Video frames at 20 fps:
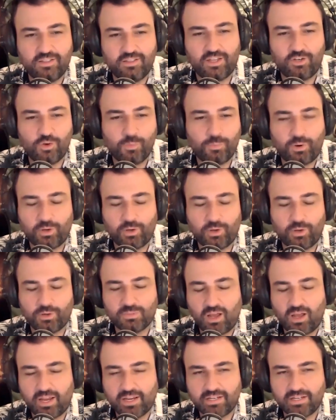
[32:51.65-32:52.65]
then your bottom
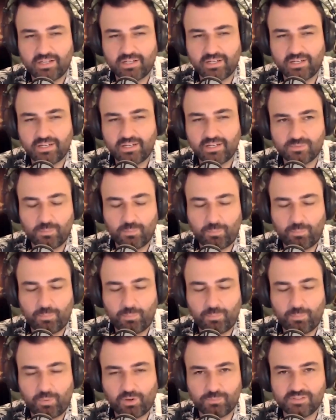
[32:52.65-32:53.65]
line is in a
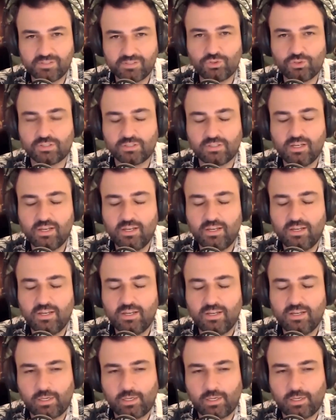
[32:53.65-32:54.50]
positive position.